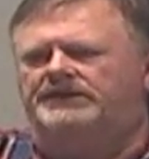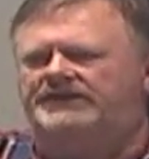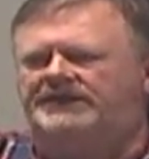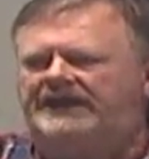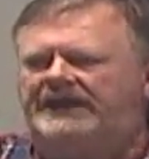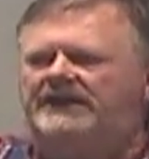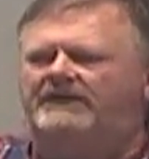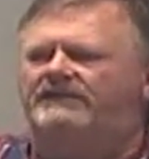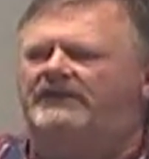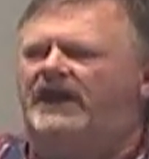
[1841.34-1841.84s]

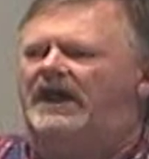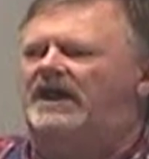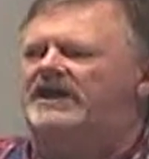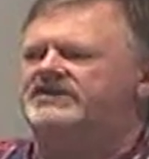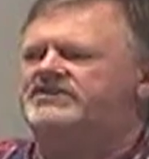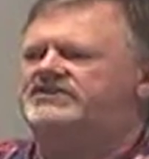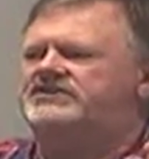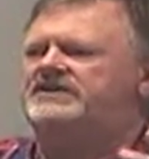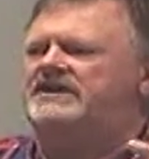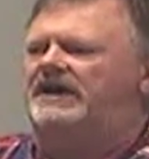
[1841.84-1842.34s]
give
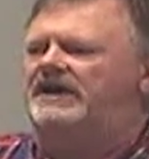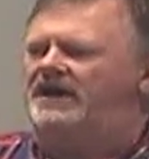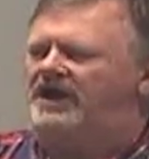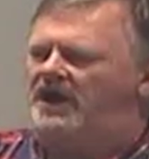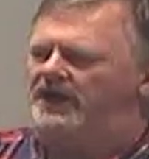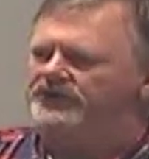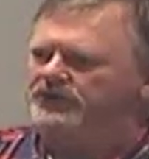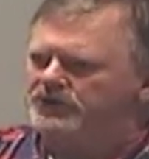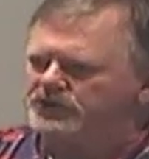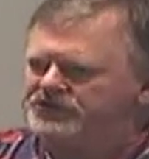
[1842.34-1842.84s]
us an
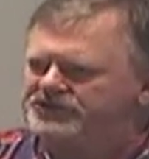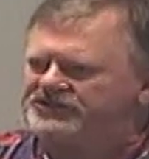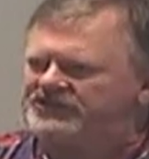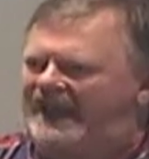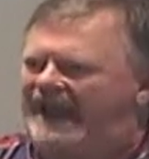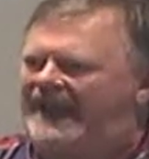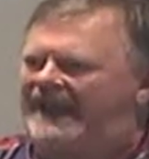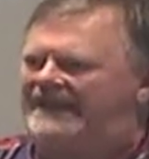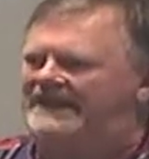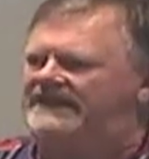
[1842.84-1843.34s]

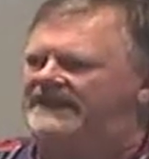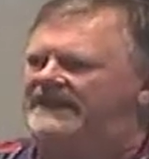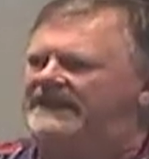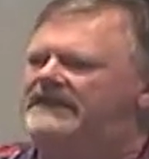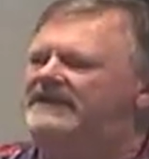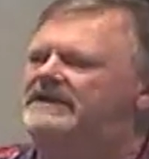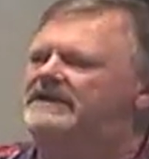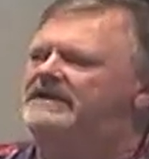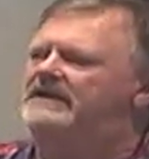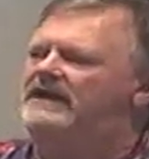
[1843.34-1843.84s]

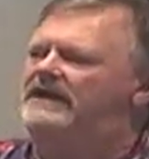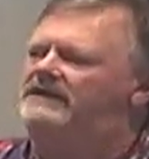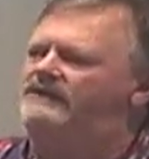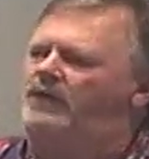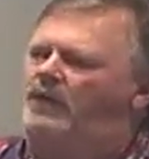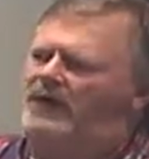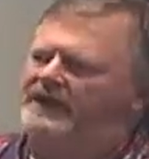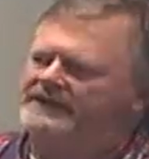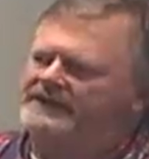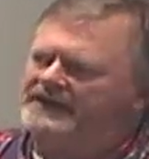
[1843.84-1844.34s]
understanding
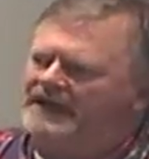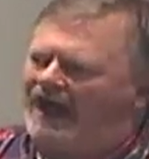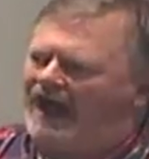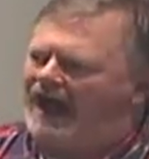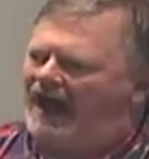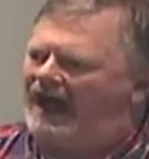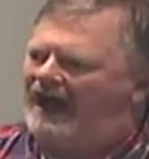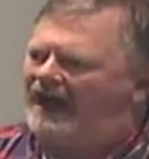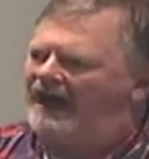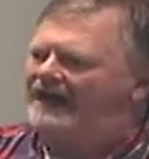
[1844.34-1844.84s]
of what
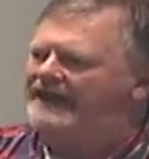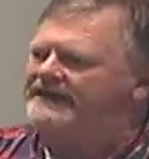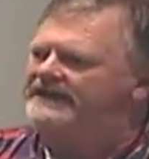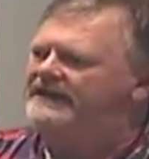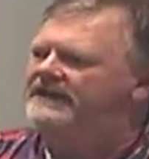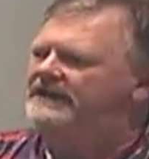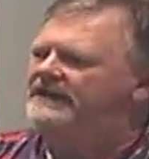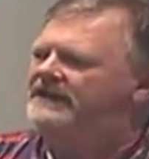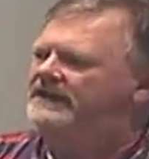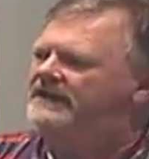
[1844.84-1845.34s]
God